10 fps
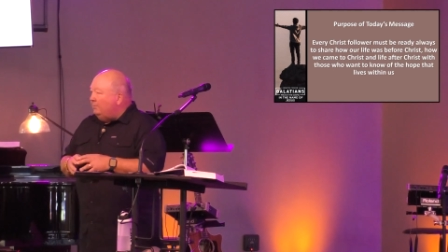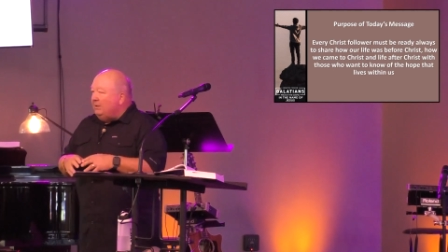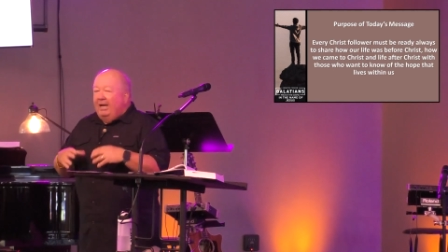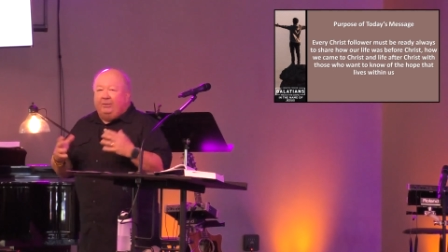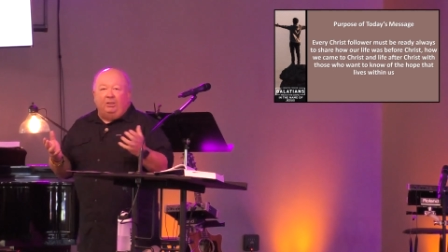
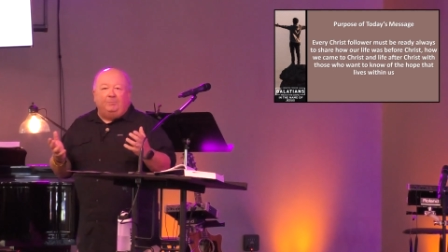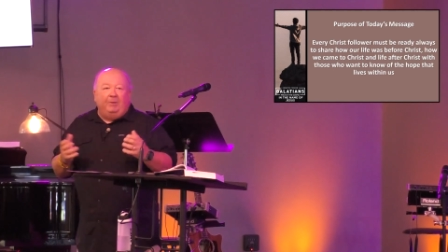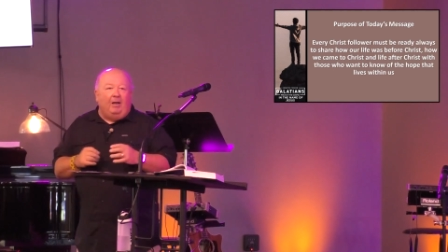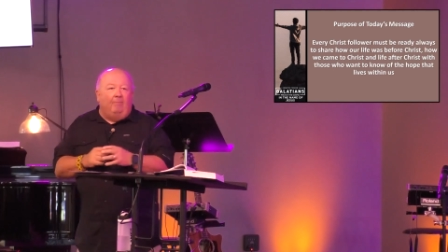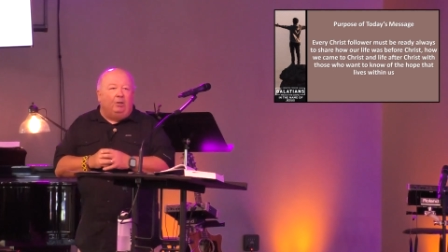I had just
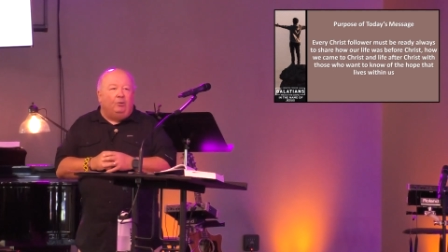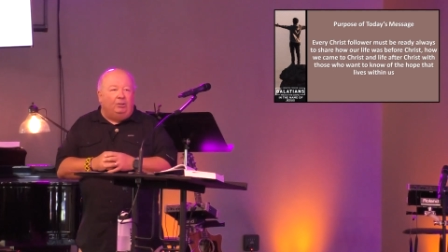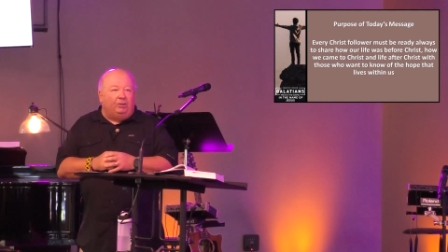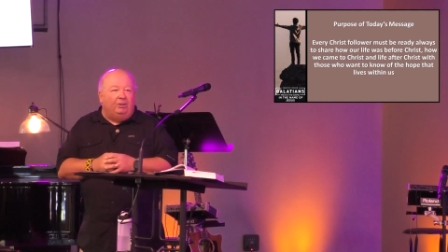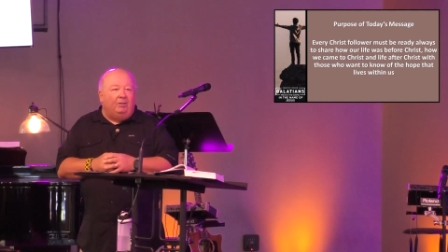become a
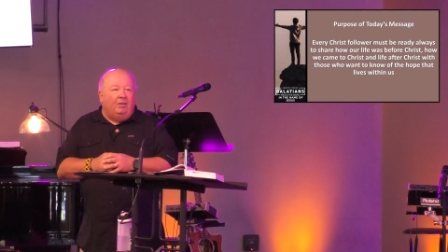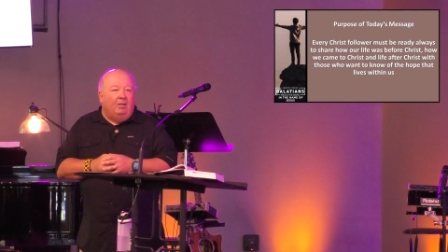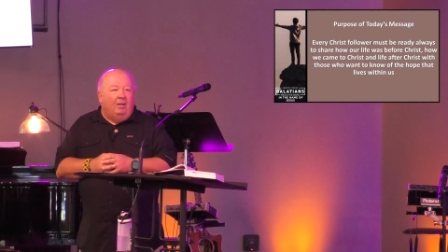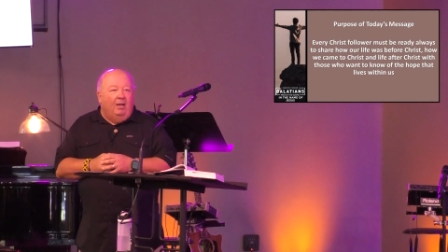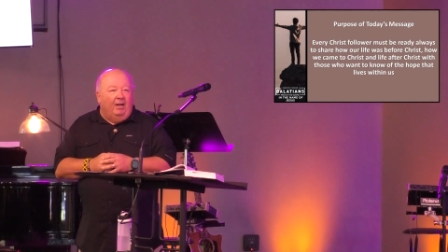Christian
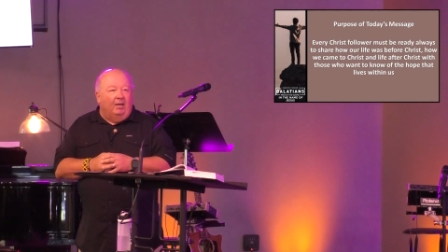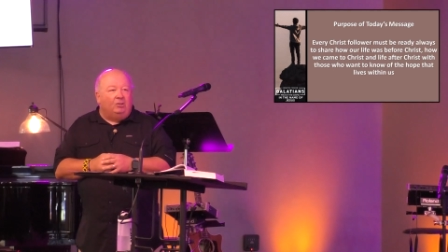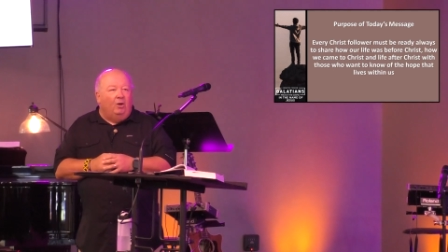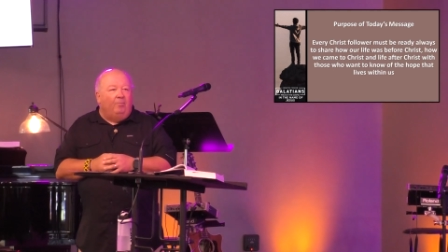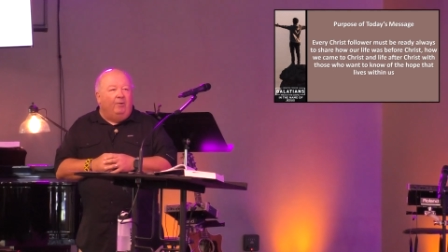in
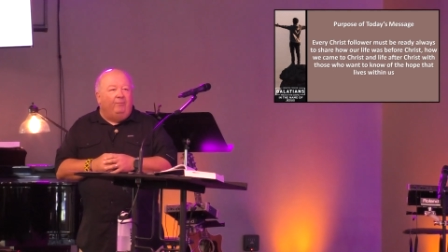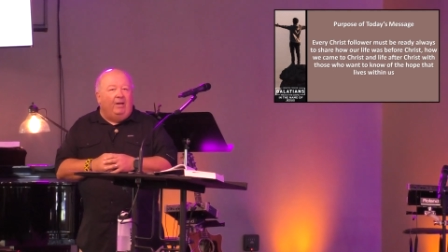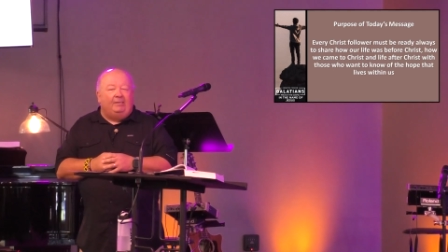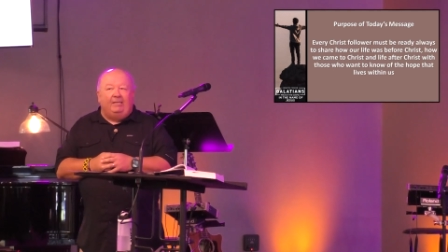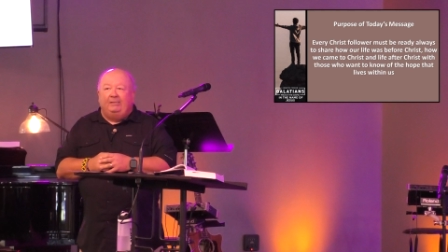October of
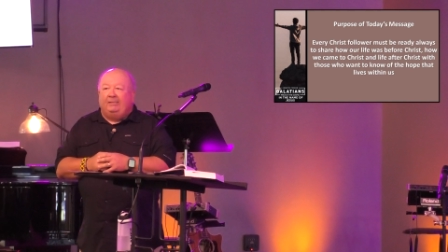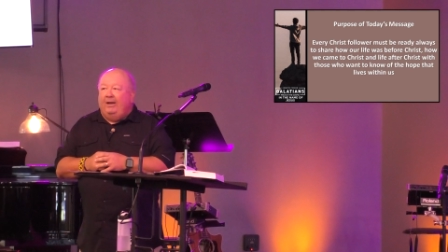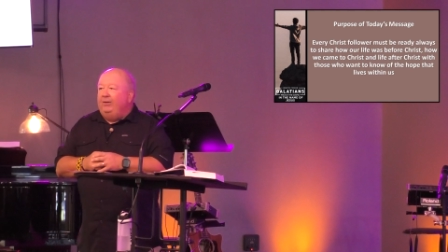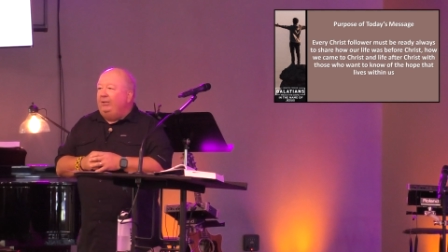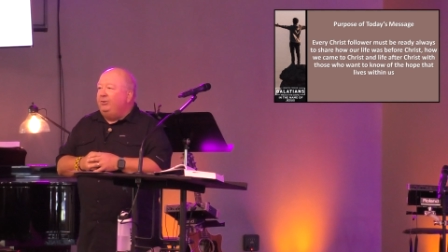
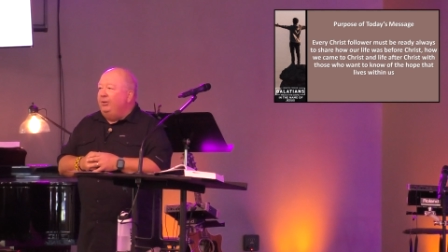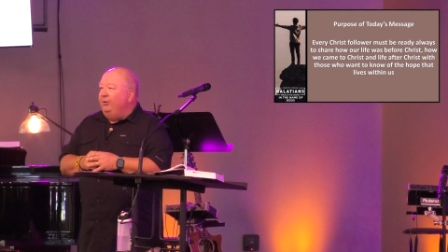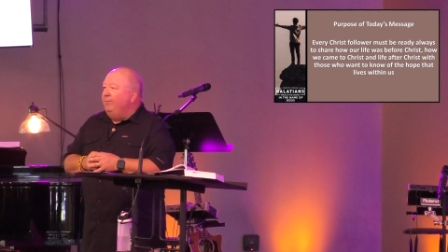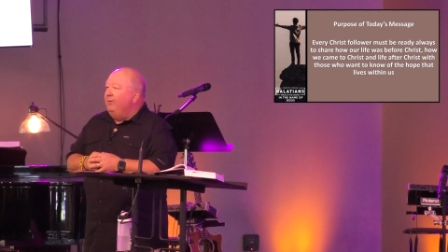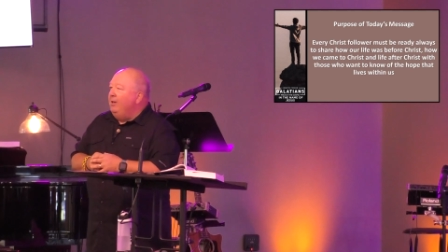1972.